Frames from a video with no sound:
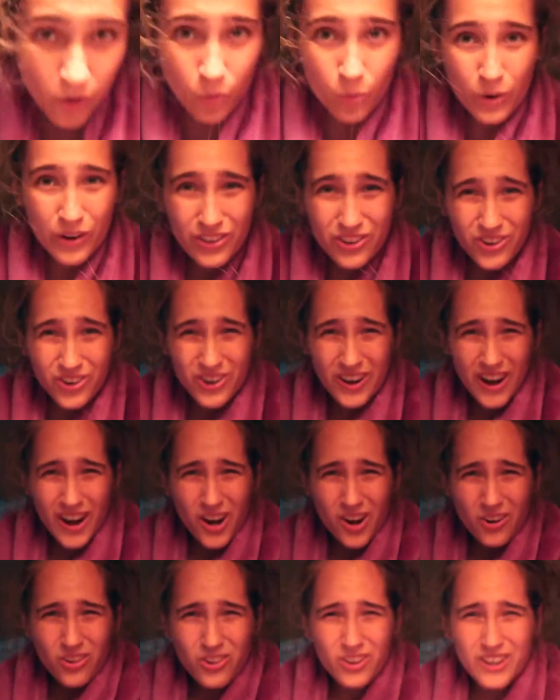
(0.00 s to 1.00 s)
with her
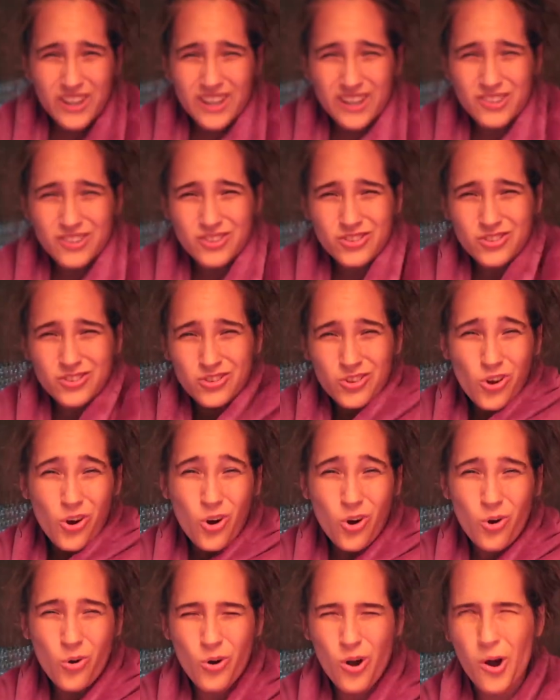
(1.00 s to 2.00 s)
hair looking
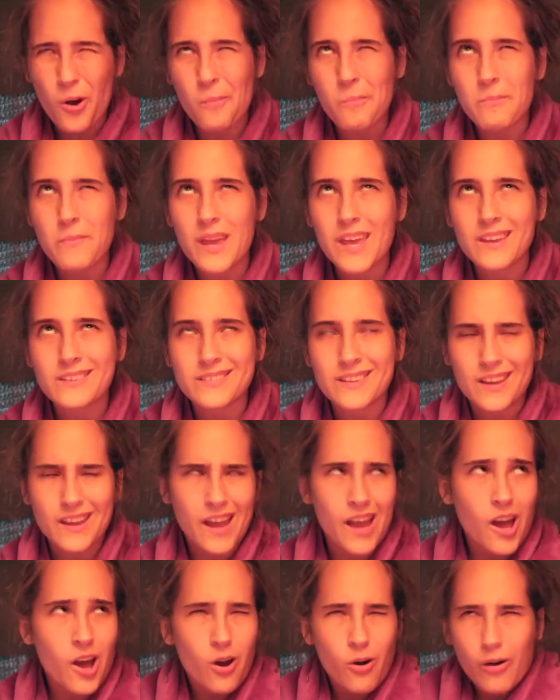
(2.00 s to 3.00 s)
so amazing?
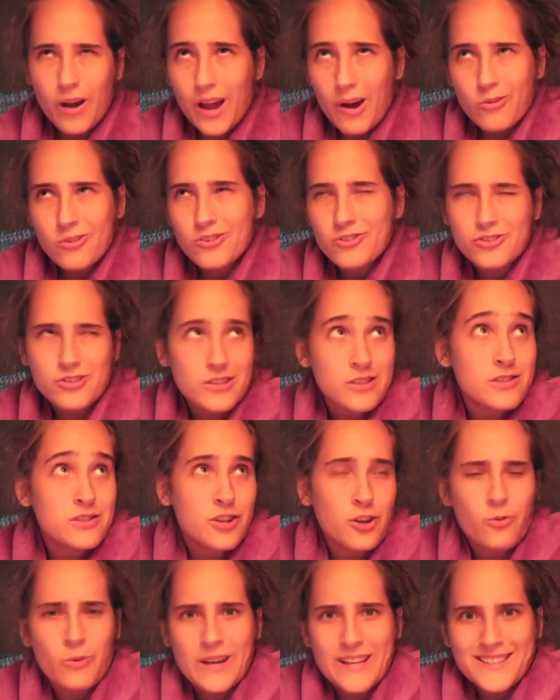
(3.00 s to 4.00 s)
How does she
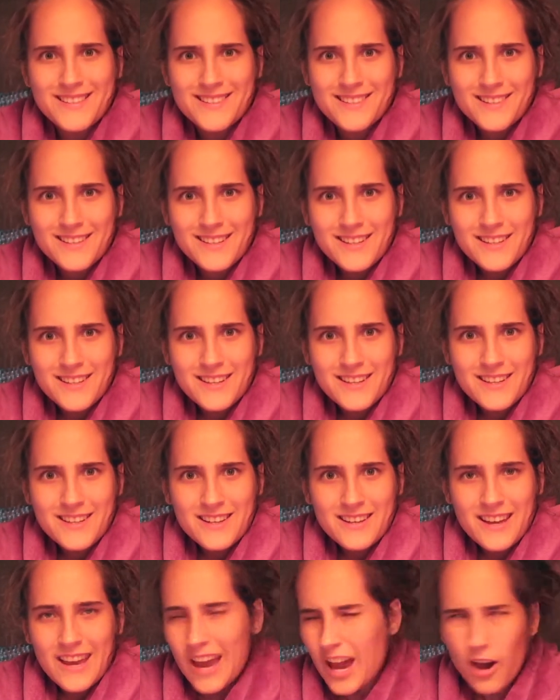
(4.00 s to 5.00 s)
do it?
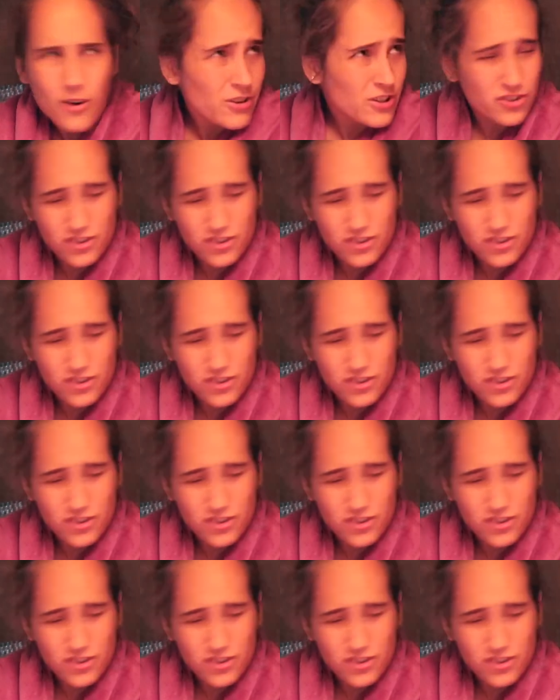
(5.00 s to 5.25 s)
How